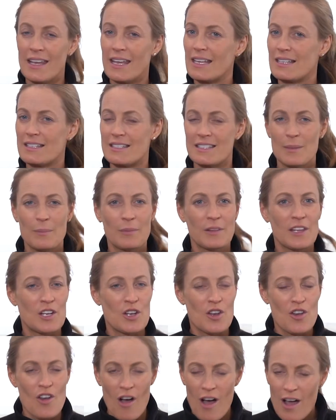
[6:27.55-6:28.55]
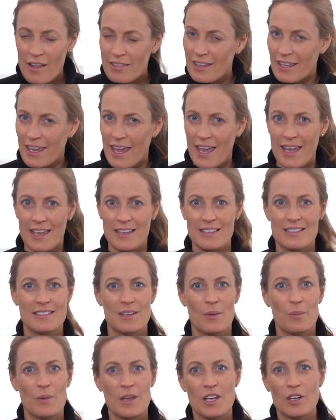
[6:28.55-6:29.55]
It's simply not the case
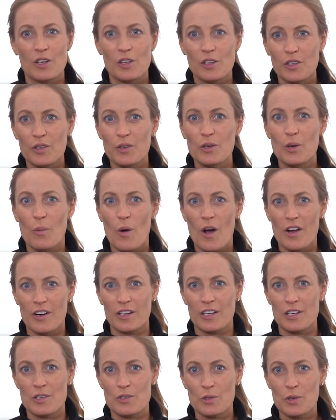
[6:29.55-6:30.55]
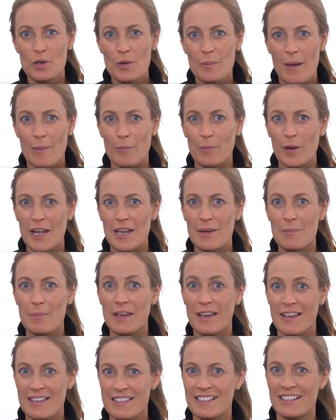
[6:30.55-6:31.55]
that we include a water control membrane
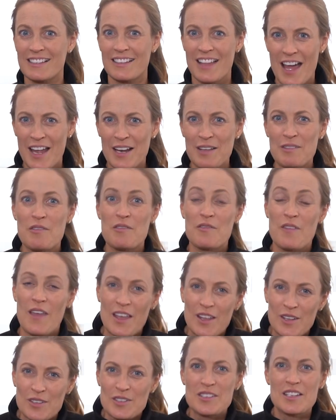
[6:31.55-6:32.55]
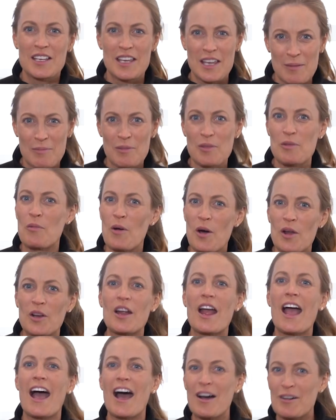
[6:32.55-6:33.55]
because the cladding failed to keep the
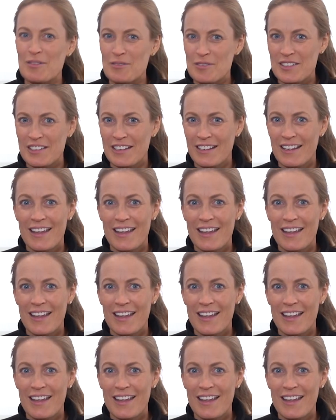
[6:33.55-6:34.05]
water out.